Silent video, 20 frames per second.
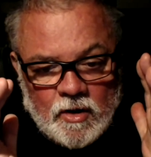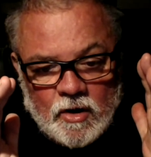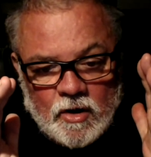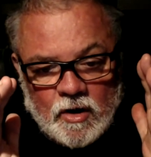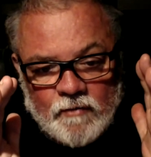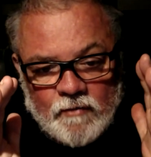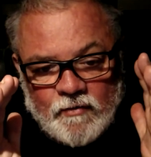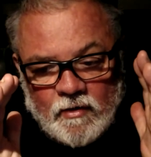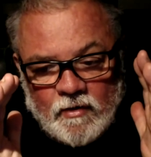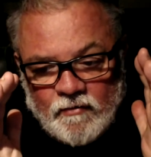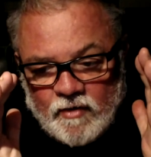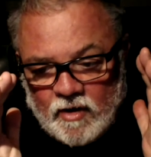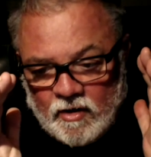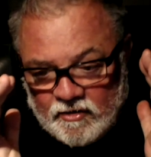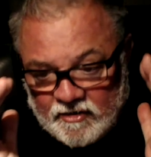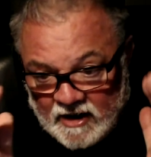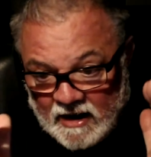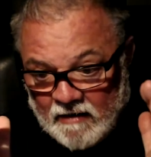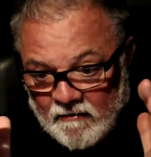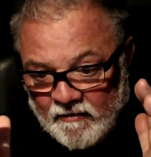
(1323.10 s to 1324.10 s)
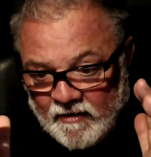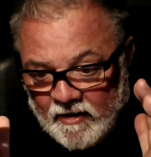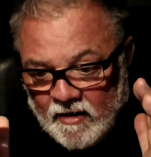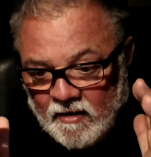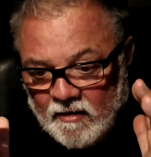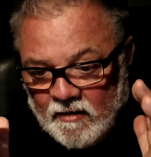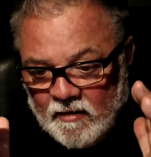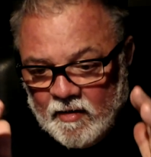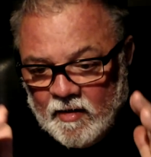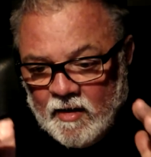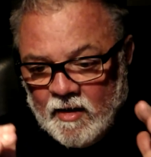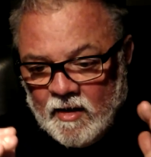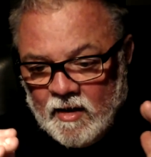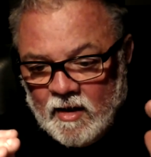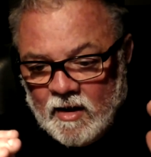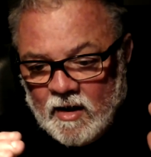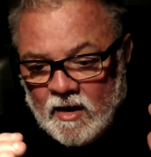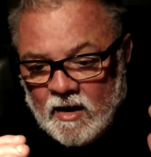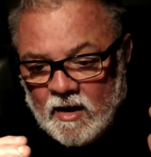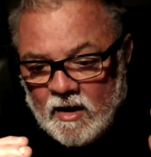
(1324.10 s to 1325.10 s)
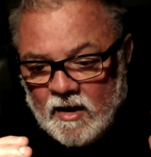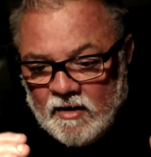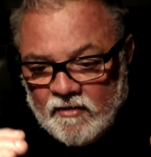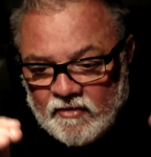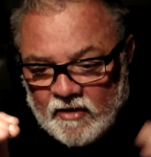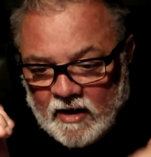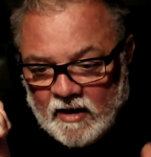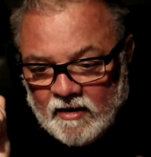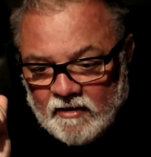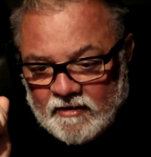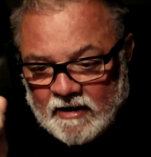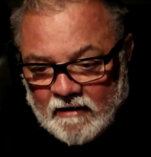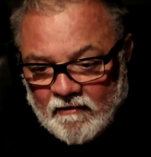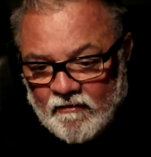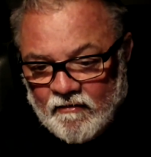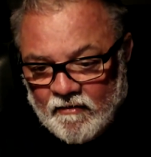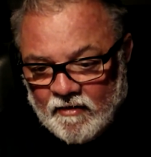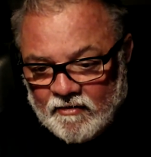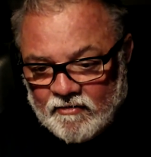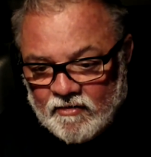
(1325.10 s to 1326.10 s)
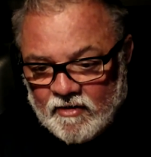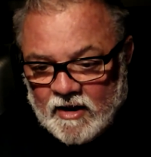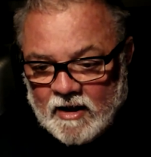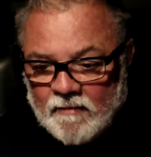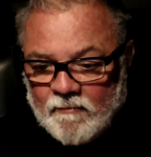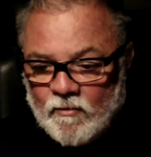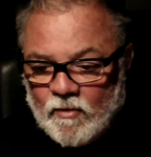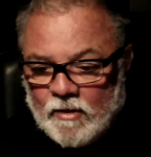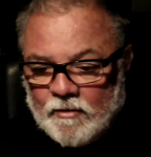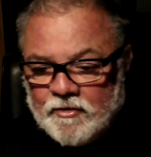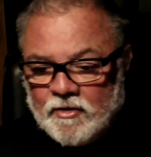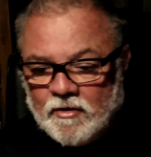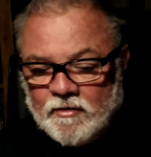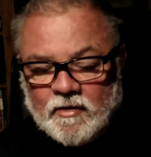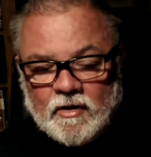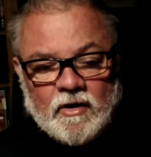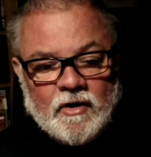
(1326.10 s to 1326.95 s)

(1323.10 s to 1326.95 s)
of a terrier is a terrorist. Yeah, well done.